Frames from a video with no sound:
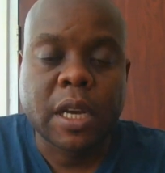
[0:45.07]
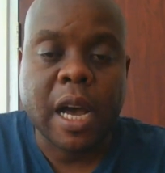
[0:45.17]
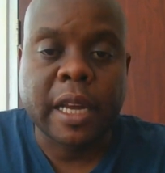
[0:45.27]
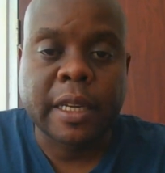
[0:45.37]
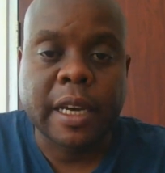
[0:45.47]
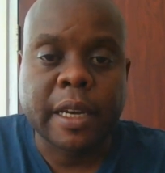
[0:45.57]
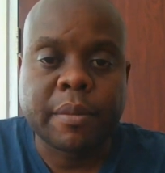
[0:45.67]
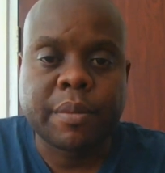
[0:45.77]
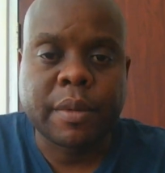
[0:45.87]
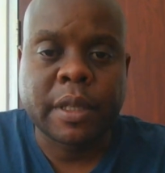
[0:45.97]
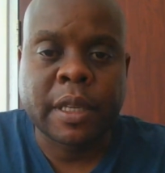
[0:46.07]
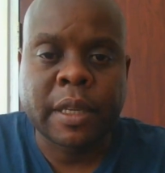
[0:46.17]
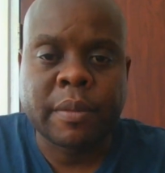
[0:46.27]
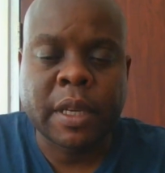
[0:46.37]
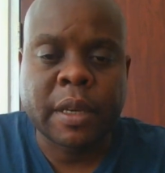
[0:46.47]
And
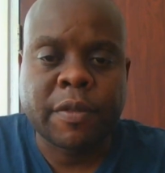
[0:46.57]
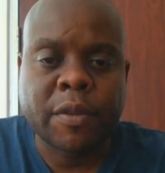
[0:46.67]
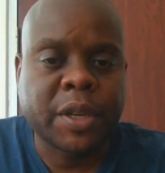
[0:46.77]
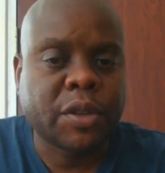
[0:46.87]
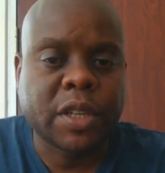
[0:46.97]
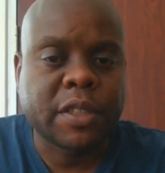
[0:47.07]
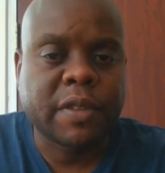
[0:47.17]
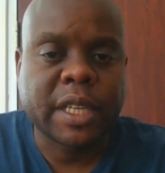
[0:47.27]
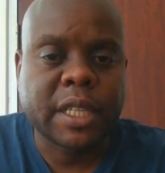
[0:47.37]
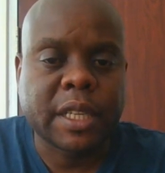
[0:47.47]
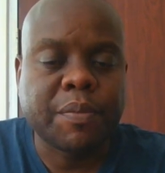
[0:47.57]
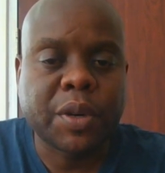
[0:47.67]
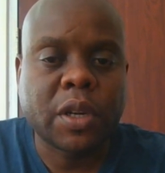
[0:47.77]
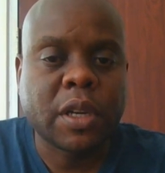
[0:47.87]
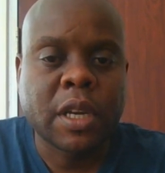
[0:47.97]
the formation is very
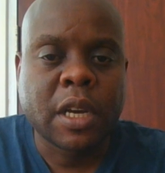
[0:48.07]
simple.